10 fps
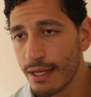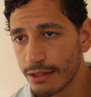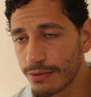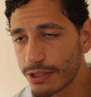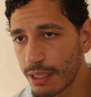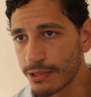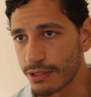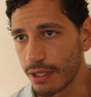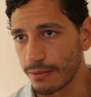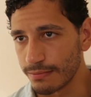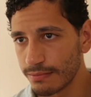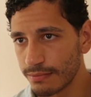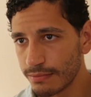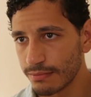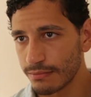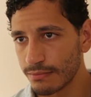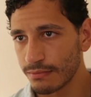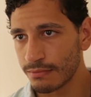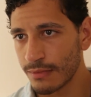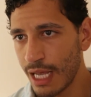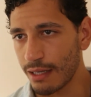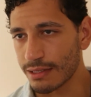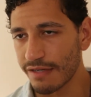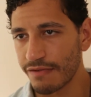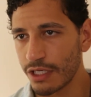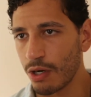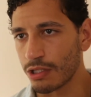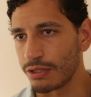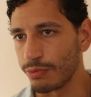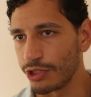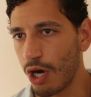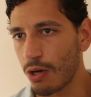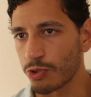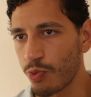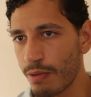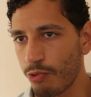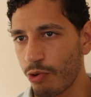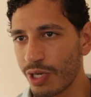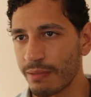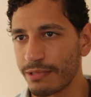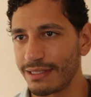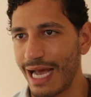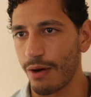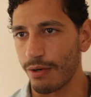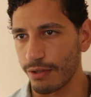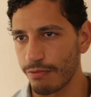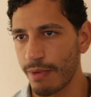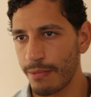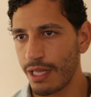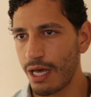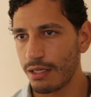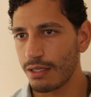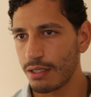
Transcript: Two summers ago, I was living in Austin when Charles Whitman went up the tower. You remember that?